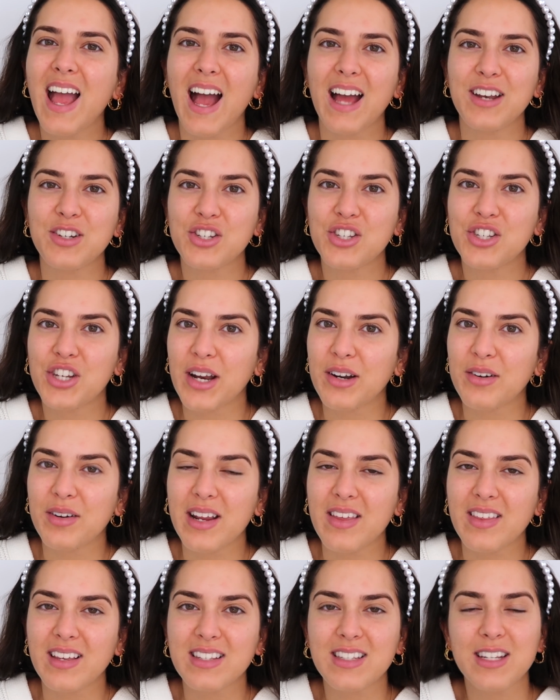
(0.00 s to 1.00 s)
and just
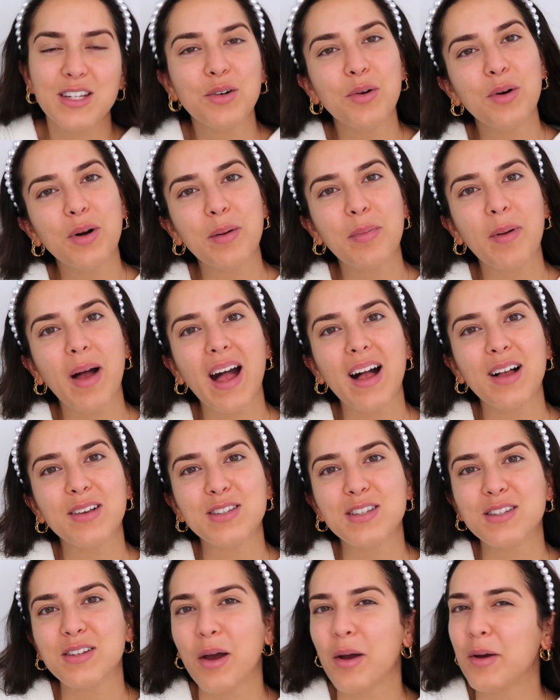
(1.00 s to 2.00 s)
generally things to talk
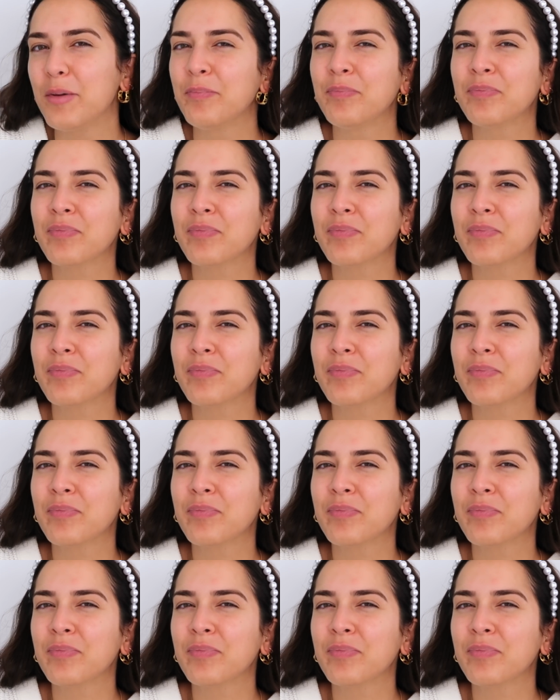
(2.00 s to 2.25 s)
about. So